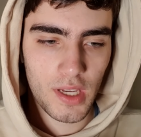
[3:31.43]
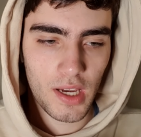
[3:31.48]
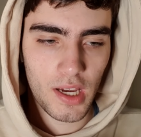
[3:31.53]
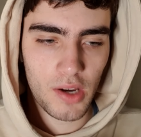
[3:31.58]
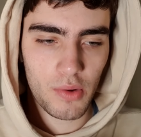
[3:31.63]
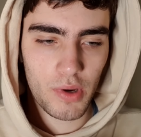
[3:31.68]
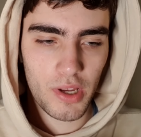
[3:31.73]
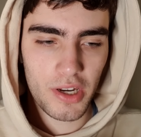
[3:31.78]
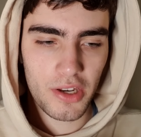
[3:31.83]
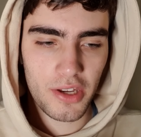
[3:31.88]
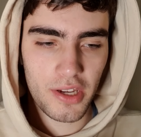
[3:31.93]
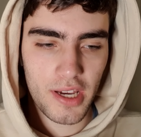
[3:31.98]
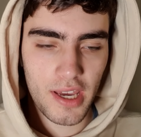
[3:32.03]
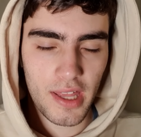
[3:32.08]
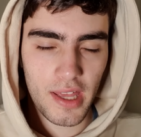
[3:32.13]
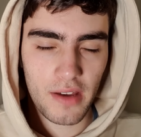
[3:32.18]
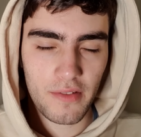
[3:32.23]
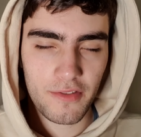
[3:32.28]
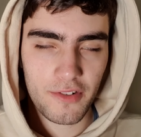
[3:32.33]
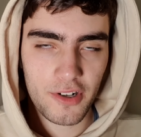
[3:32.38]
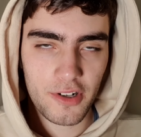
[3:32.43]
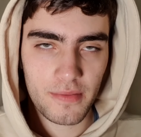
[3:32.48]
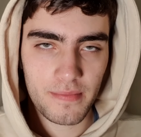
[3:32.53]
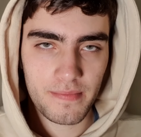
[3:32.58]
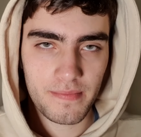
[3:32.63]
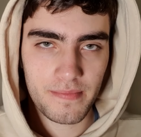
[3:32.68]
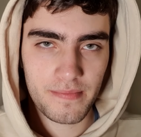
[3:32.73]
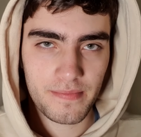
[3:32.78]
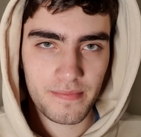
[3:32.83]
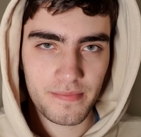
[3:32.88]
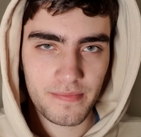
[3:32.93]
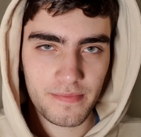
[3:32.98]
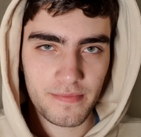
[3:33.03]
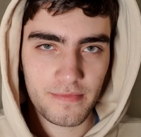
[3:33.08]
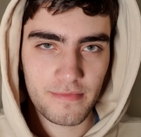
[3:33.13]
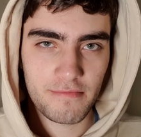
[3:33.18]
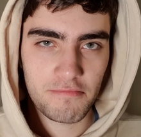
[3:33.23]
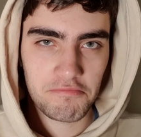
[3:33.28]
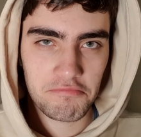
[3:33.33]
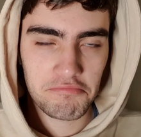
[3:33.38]
Oh, where did you get that from?
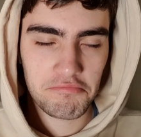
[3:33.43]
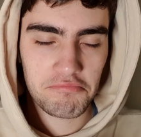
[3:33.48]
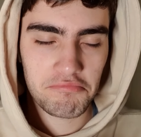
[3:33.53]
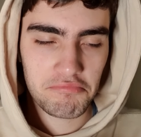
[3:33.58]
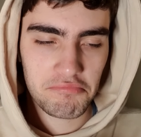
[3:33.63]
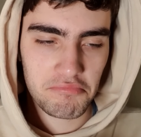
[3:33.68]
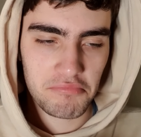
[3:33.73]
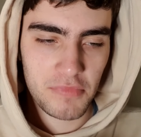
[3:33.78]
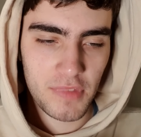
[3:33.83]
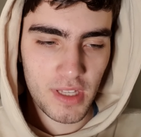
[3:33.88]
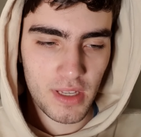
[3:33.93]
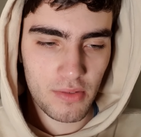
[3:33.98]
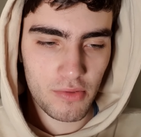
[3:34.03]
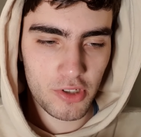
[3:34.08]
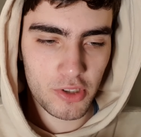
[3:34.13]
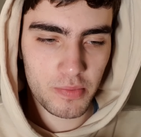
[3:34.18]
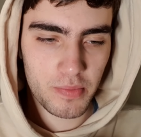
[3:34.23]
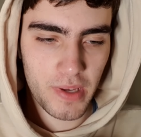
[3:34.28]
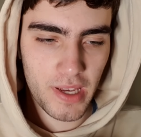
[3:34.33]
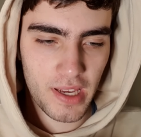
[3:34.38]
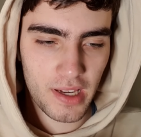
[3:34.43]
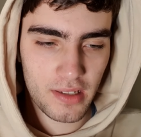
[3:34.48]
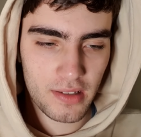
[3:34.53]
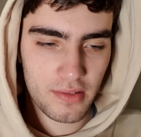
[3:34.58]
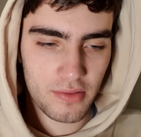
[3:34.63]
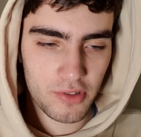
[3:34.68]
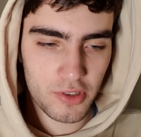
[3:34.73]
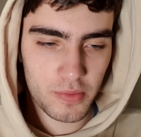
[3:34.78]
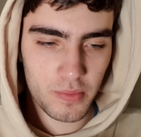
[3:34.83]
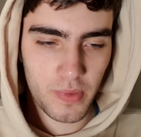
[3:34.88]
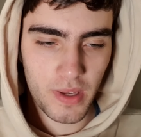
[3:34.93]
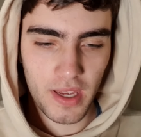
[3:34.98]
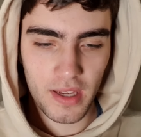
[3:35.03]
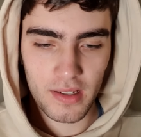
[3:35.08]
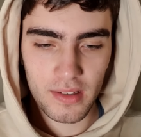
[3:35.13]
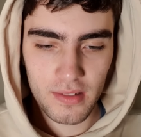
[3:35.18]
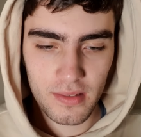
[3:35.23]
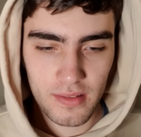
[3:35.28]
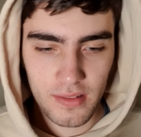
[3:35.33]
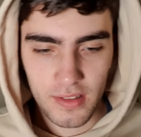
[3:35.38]
Respect,
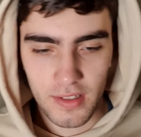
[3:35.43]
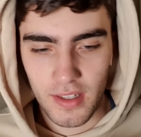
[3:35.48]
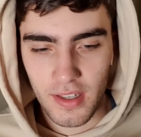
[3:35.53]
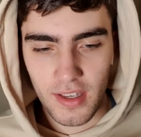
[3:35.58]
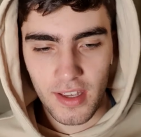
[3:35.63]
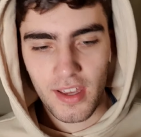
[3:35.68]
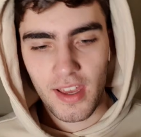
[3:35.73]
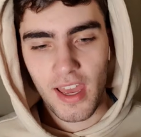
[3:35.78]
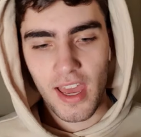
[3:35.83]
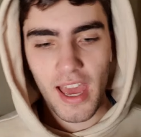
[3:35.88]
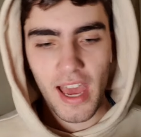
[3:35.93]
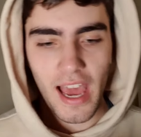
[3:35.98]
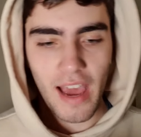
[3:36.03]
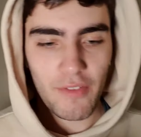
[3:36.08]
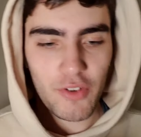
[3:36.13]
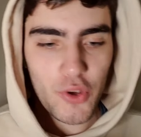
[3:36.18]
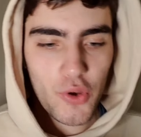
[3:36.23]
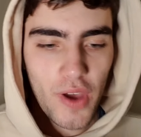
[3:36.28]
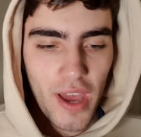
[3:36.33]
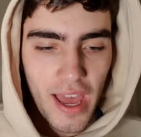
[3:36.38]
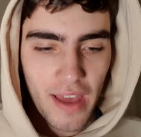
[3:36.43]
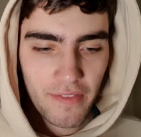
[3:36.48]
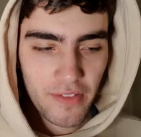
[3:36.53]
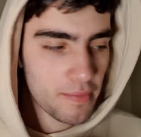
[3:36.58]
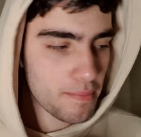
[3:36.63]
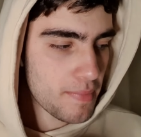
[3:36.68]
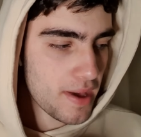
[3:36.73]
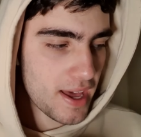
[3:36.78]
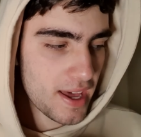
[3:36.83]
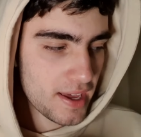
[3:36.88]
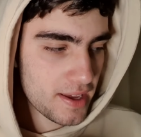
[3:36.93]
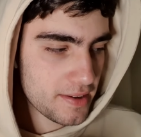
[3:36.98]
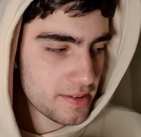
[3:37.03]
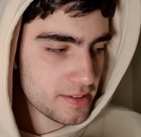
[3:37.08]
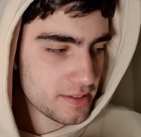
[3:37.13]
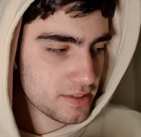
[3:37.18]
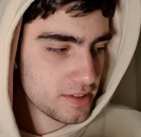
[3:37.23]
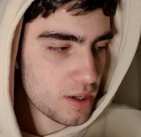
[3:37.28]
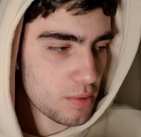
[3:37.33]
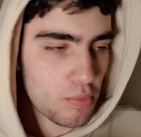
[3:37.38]
respect. Have you ever met
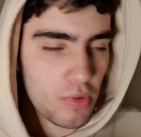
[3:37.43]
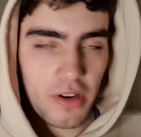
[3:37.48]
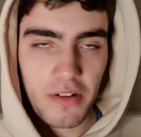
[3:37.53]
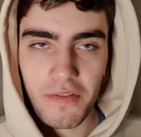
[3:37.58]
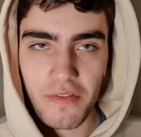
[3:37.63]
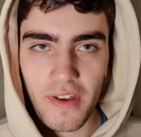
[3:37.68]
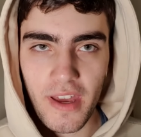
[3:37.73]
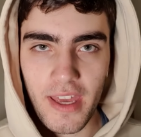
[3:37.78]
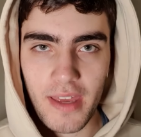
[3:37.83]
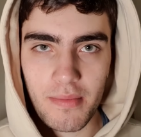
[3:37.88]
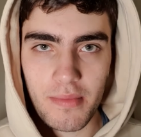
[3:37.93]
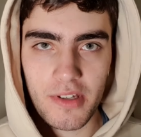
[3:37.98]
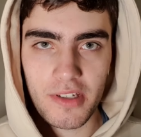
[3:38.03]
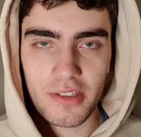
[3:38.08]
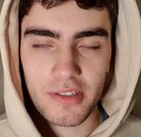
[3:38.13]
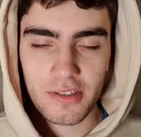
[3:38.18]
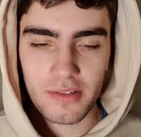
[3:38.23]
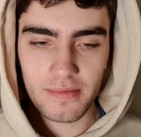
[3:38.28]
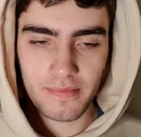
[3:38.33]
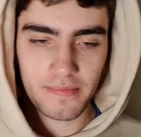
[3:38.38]
someone famous?